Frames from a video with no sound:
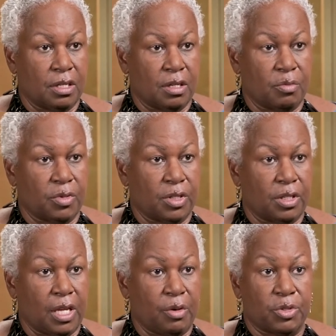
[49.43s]
Um,
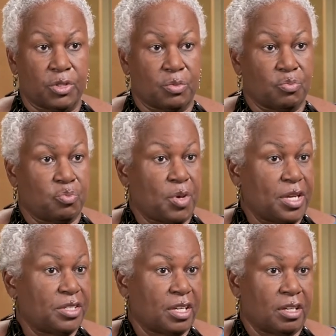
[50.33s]
and that was
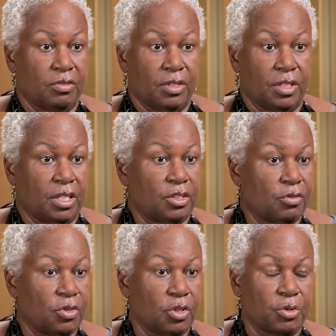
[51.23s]
based out of an
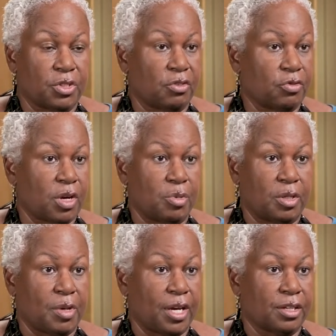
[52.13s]
interview that was done for Ebony
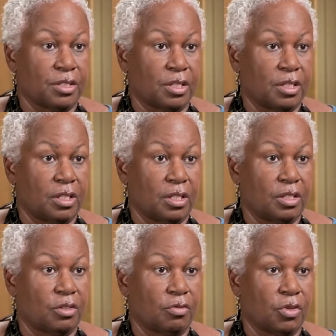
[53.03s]
Magazine. And the
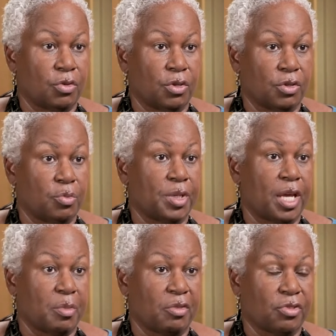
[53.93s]
interviewer, who
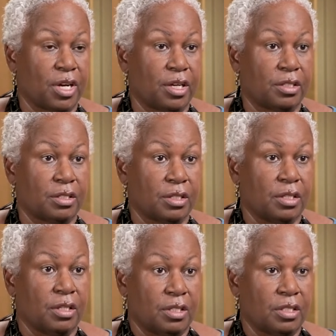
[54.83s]
became my friend,
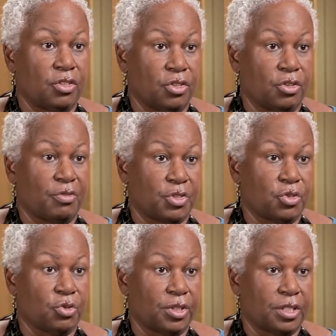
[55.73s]
said, You know, you have a
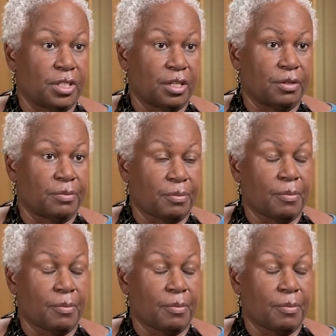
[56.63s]
story to tell.